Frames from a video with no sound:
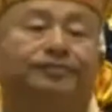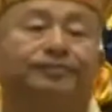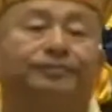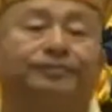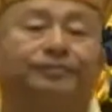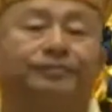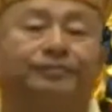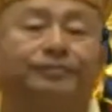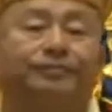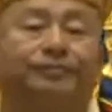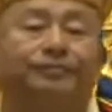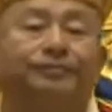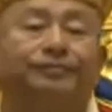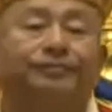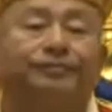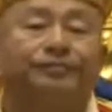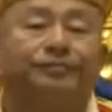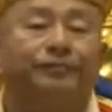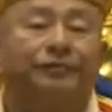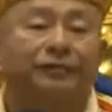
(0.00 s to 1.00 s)
So they
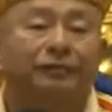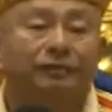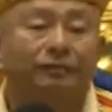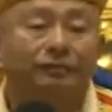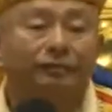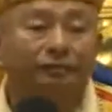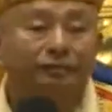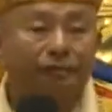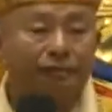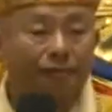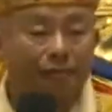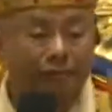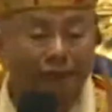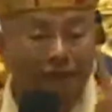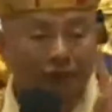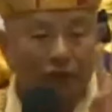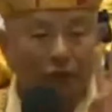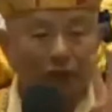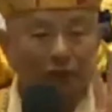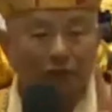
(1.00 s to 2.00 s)
hid there for 3
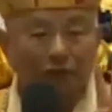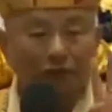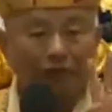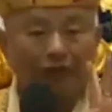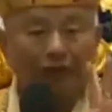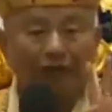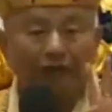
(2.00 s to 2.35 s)
months,